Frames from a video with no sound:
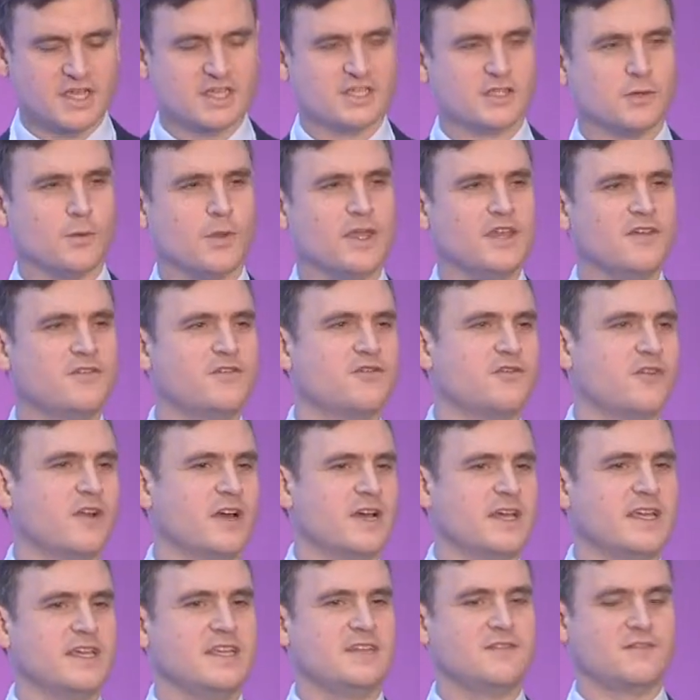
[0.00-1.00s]
So we've
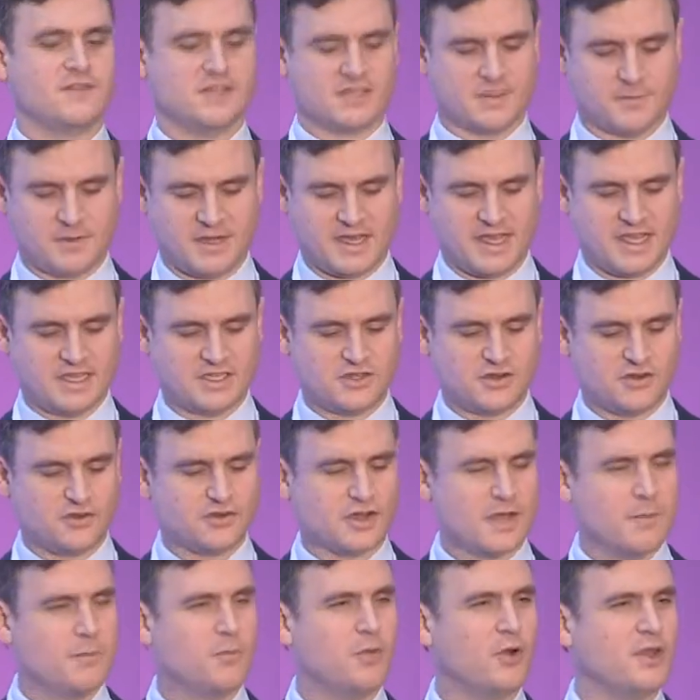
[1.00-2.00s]
tried for suppliers to
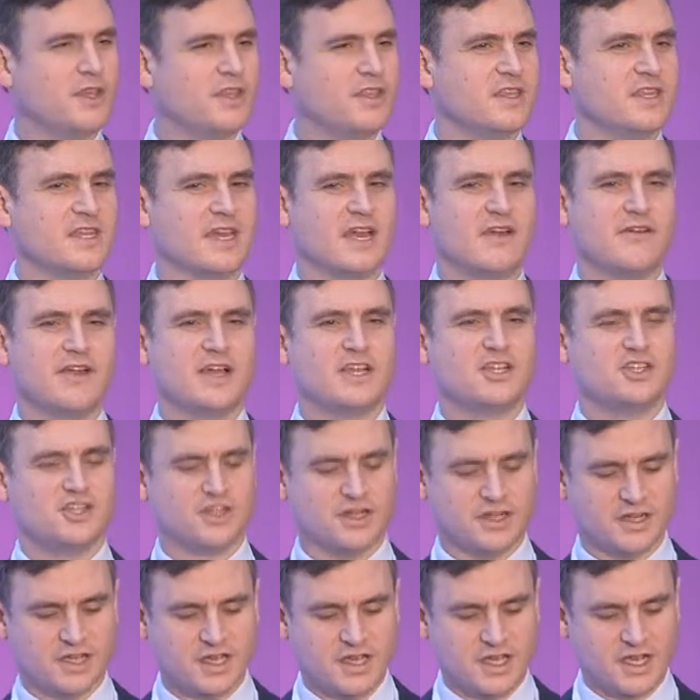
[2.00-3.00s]
try and point in the
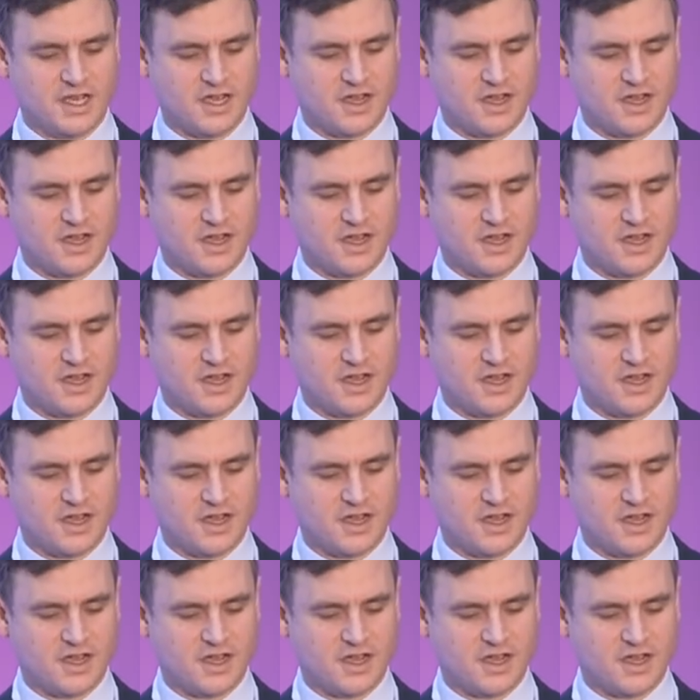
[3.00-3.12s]
direction